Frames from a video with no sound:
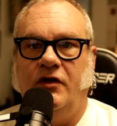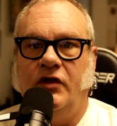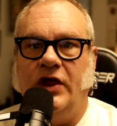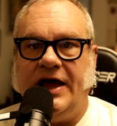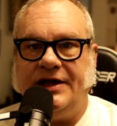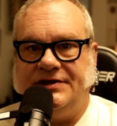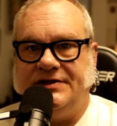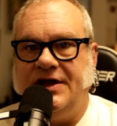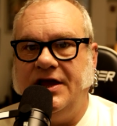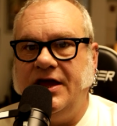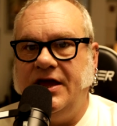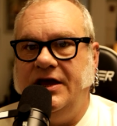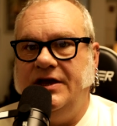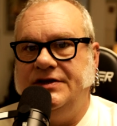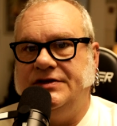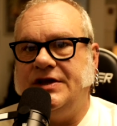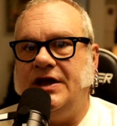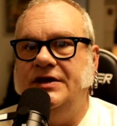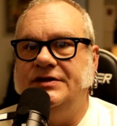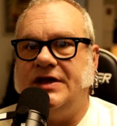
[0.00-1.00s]
Last thing
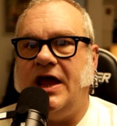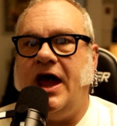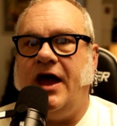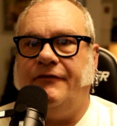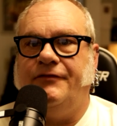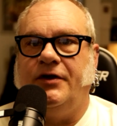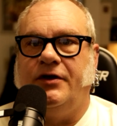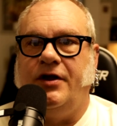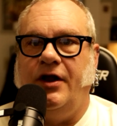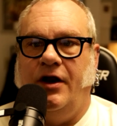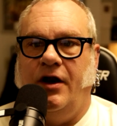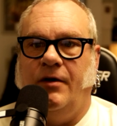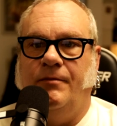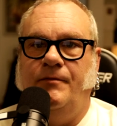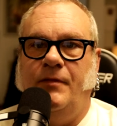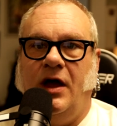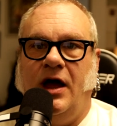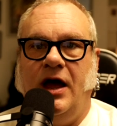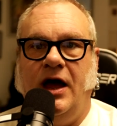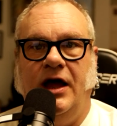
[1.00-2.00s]
is is aftercare.
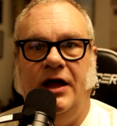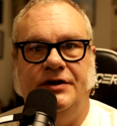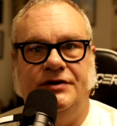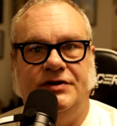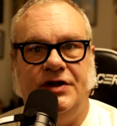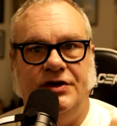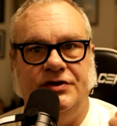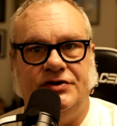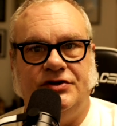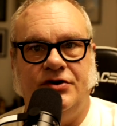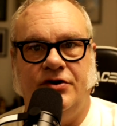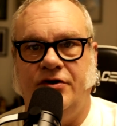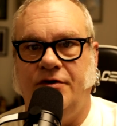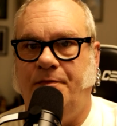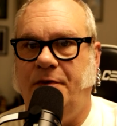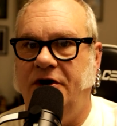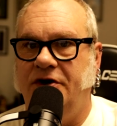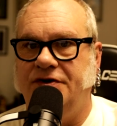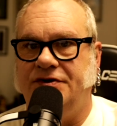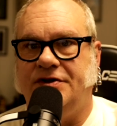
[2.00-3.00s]
Uh, does your
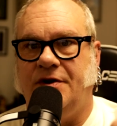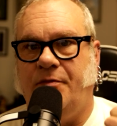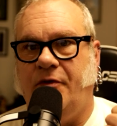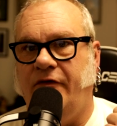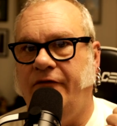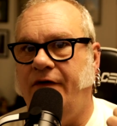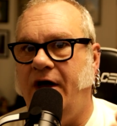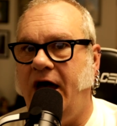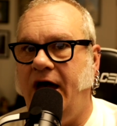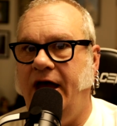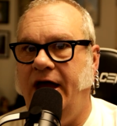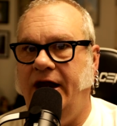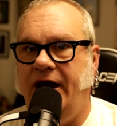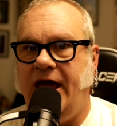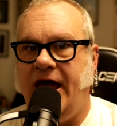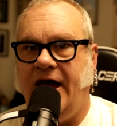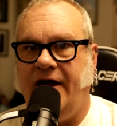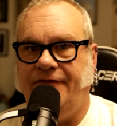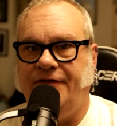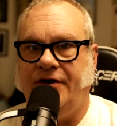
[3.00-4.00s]
piercer provide
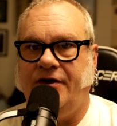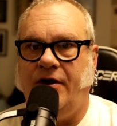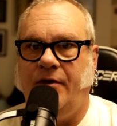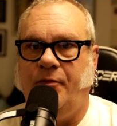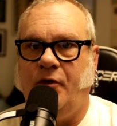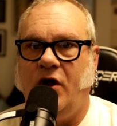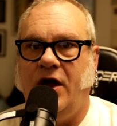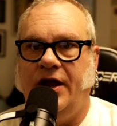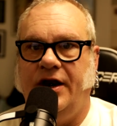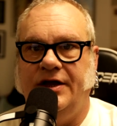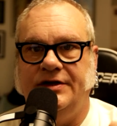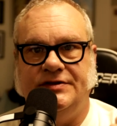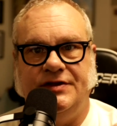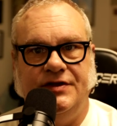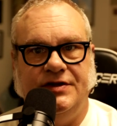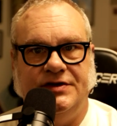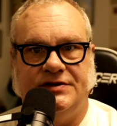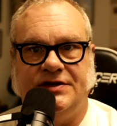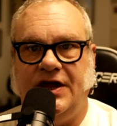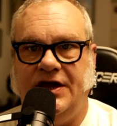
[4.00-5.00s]
aftercare product? In
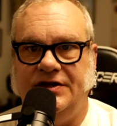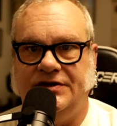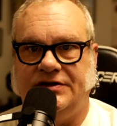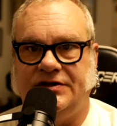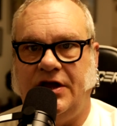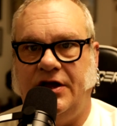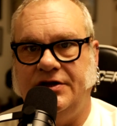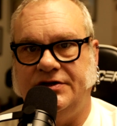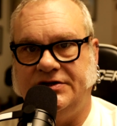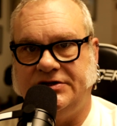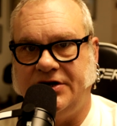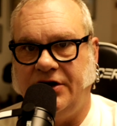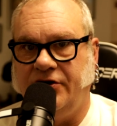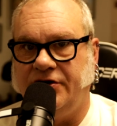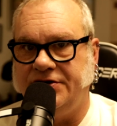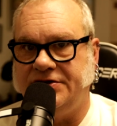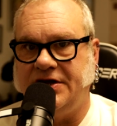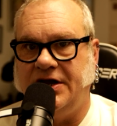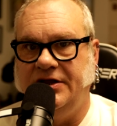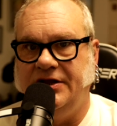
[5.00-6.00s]
this case, uh, sterile
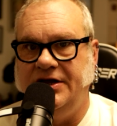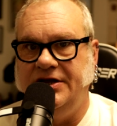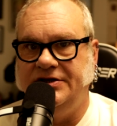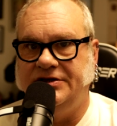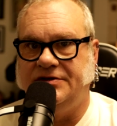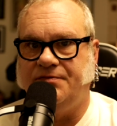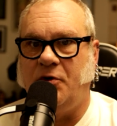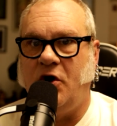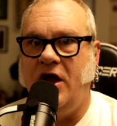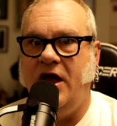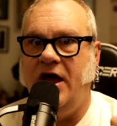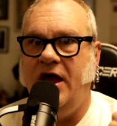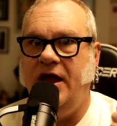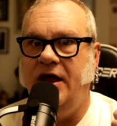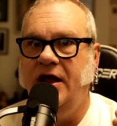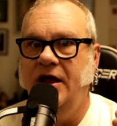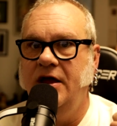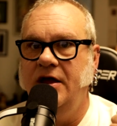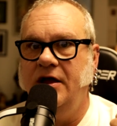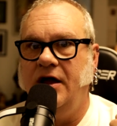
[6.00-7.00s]
saline spray.
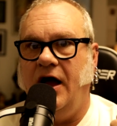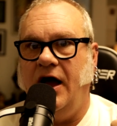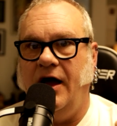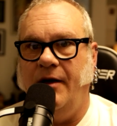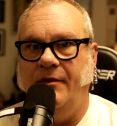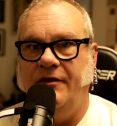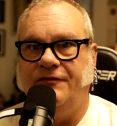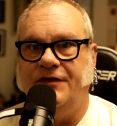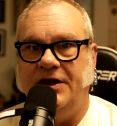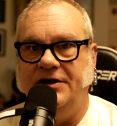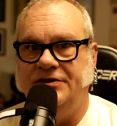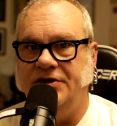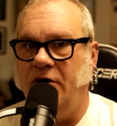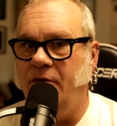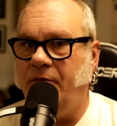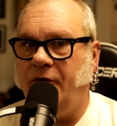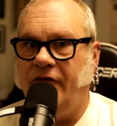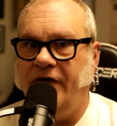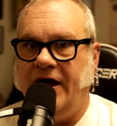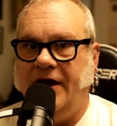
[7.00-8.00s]
Um, if they don't
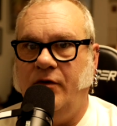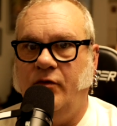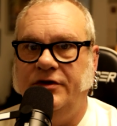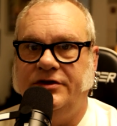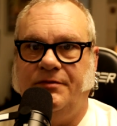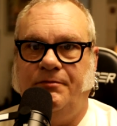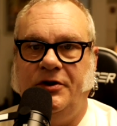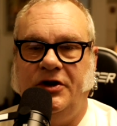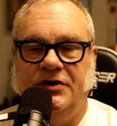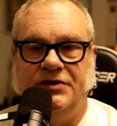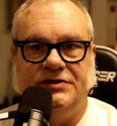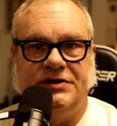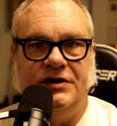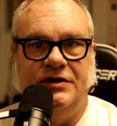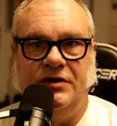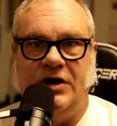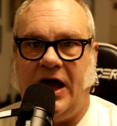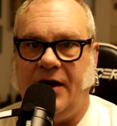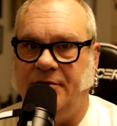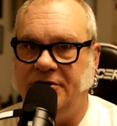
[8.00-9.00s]
provide it with the
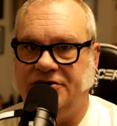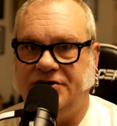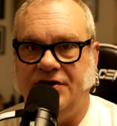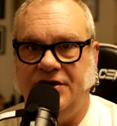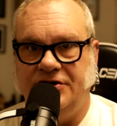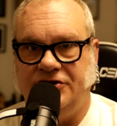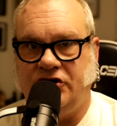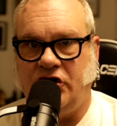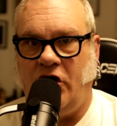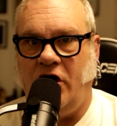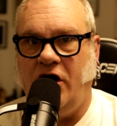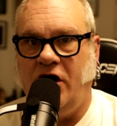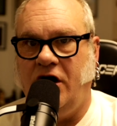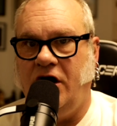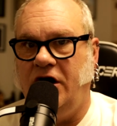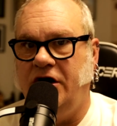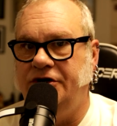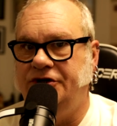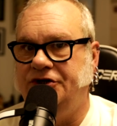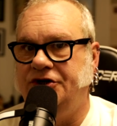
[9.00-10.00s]
piercing, how much do they
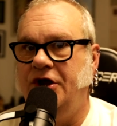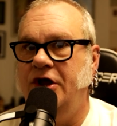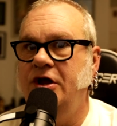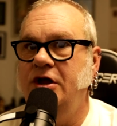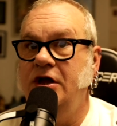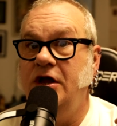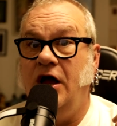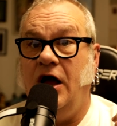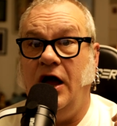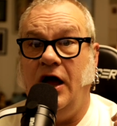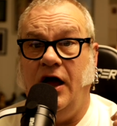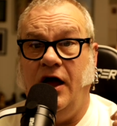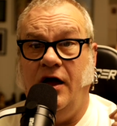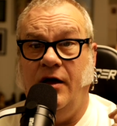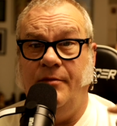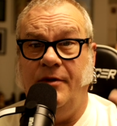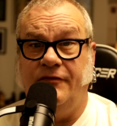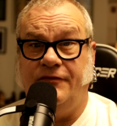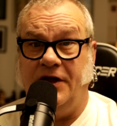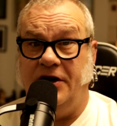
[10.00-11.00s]
charge?
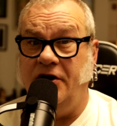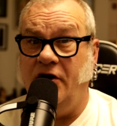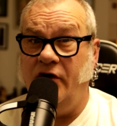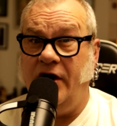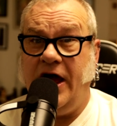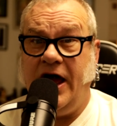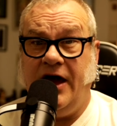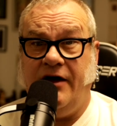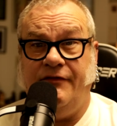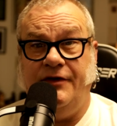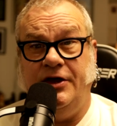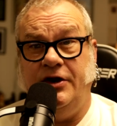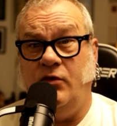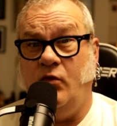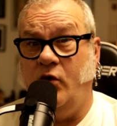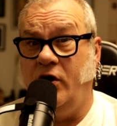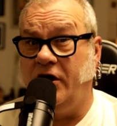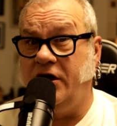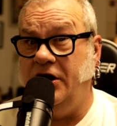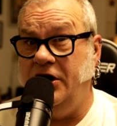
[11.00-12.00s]
Um, if they don't have it,
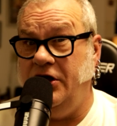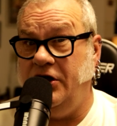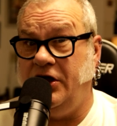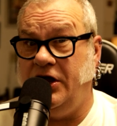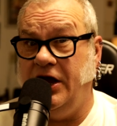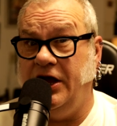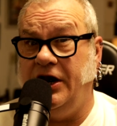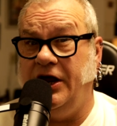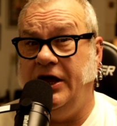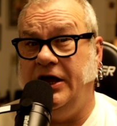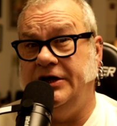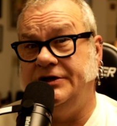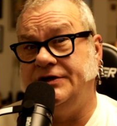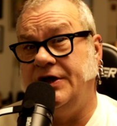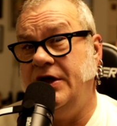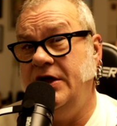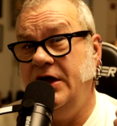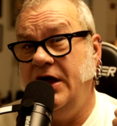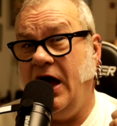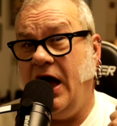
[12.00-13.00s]
where can you get it?
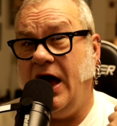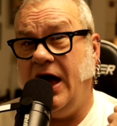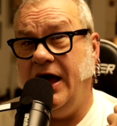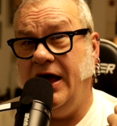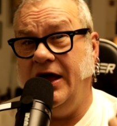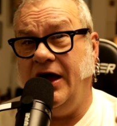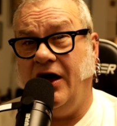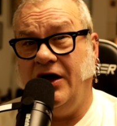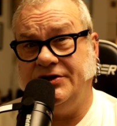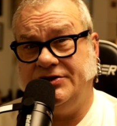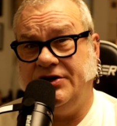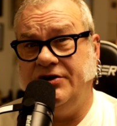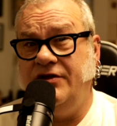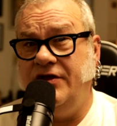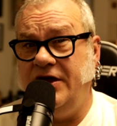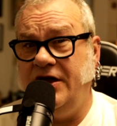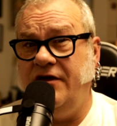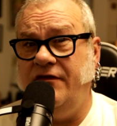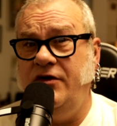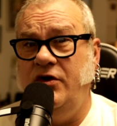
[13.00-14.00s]
Uh, also, do
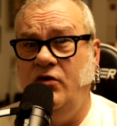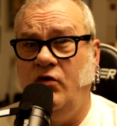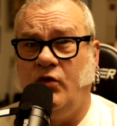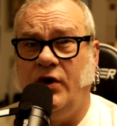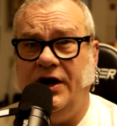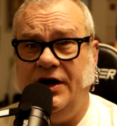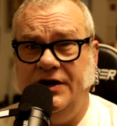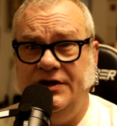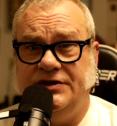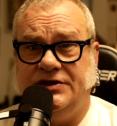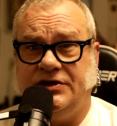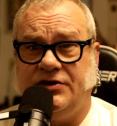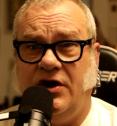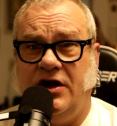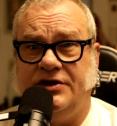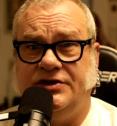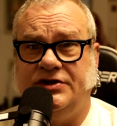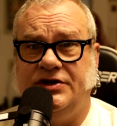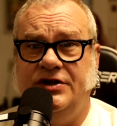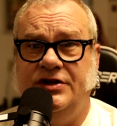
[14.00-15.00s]
they give you written
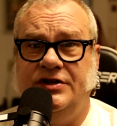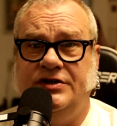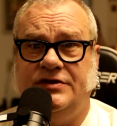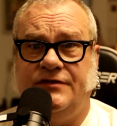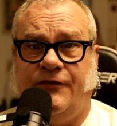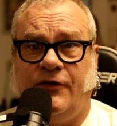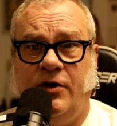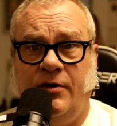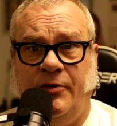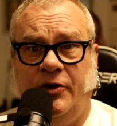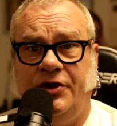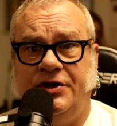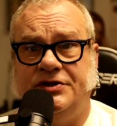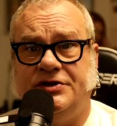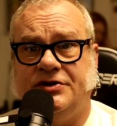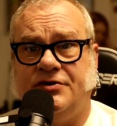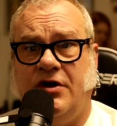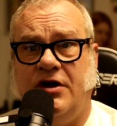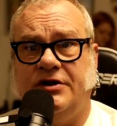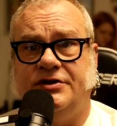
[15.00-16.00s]
instructions, verbal
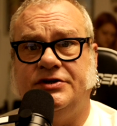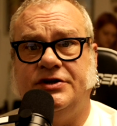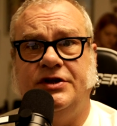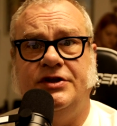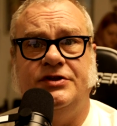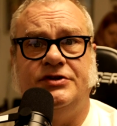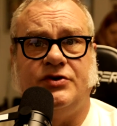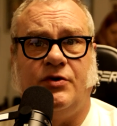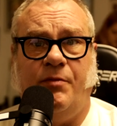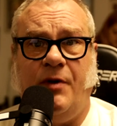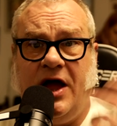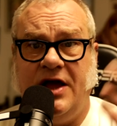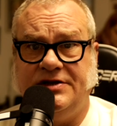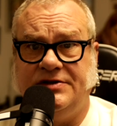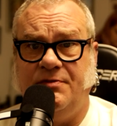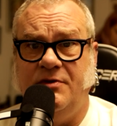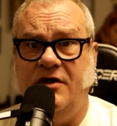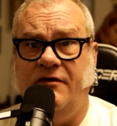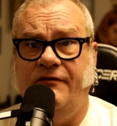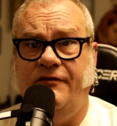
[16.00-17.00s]
instructions, or
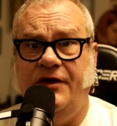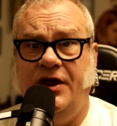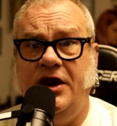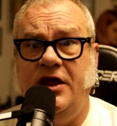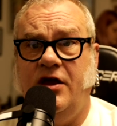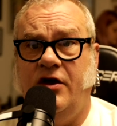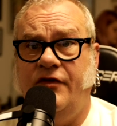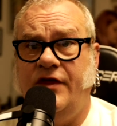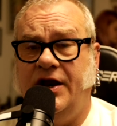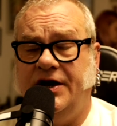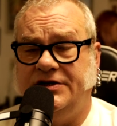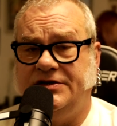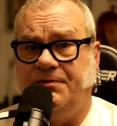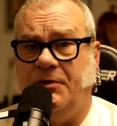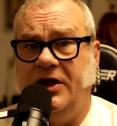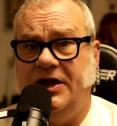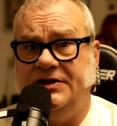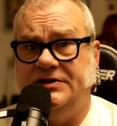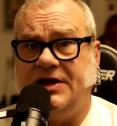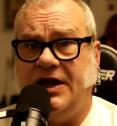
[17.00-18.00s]
possibly a video that
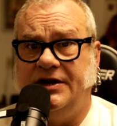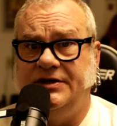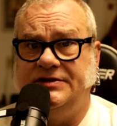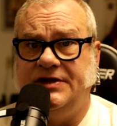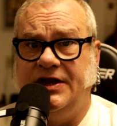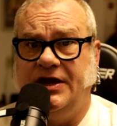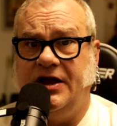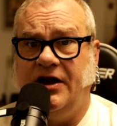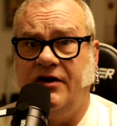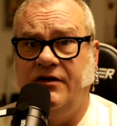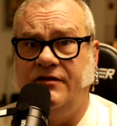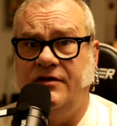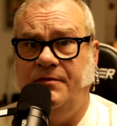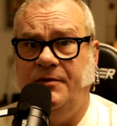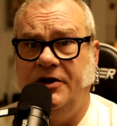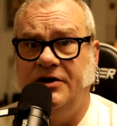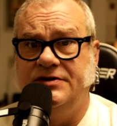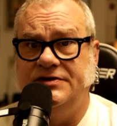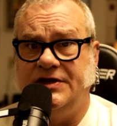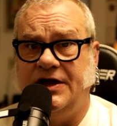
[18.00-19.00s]
explains how to take care of the
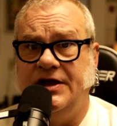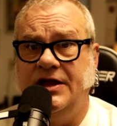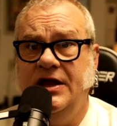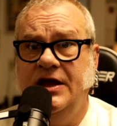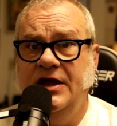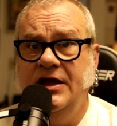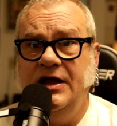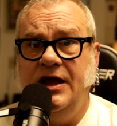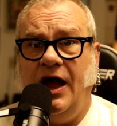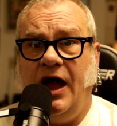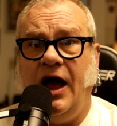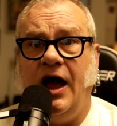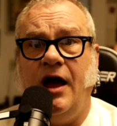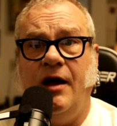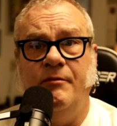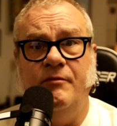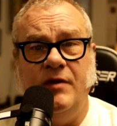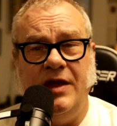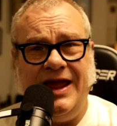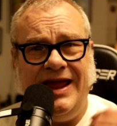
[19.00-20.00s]
piercing?
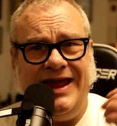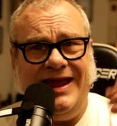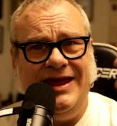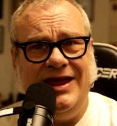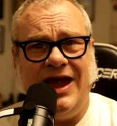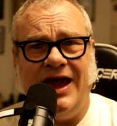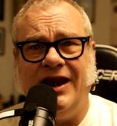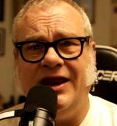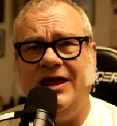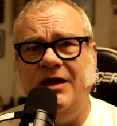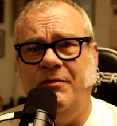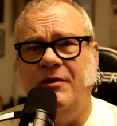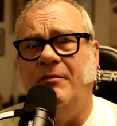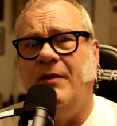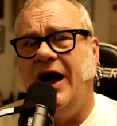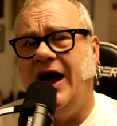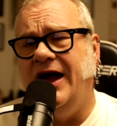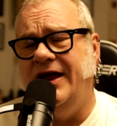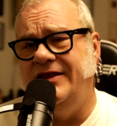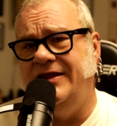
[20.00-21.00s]
Um, you got to keep in
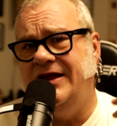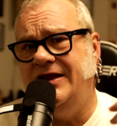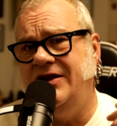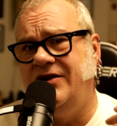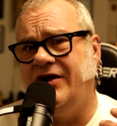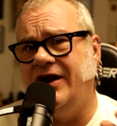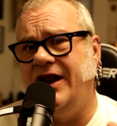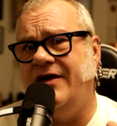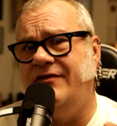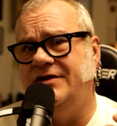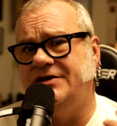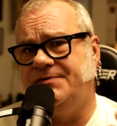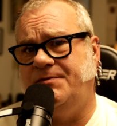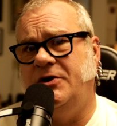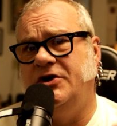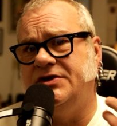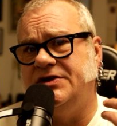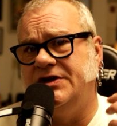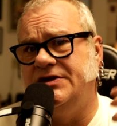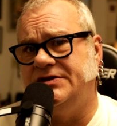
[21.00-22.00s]
mind that you're going to have this
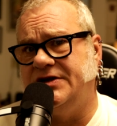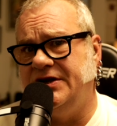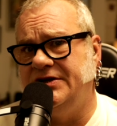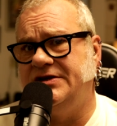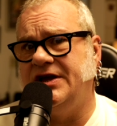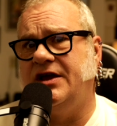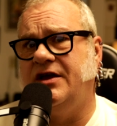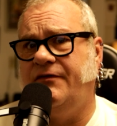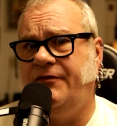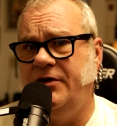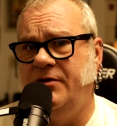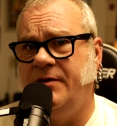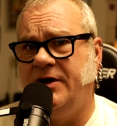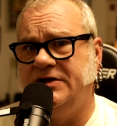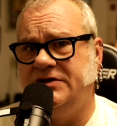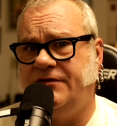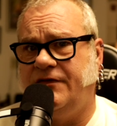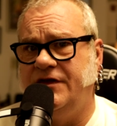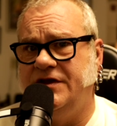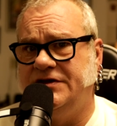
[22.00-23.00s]
piercing. It's going to take a few
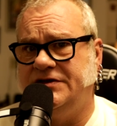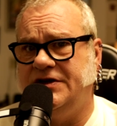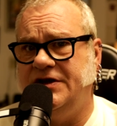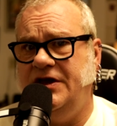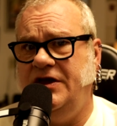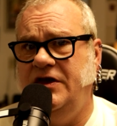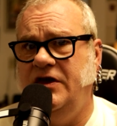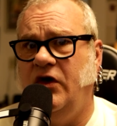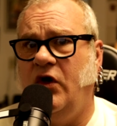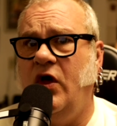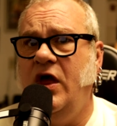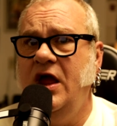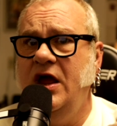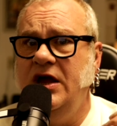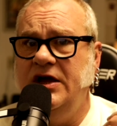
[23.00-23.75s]
months for this to heal.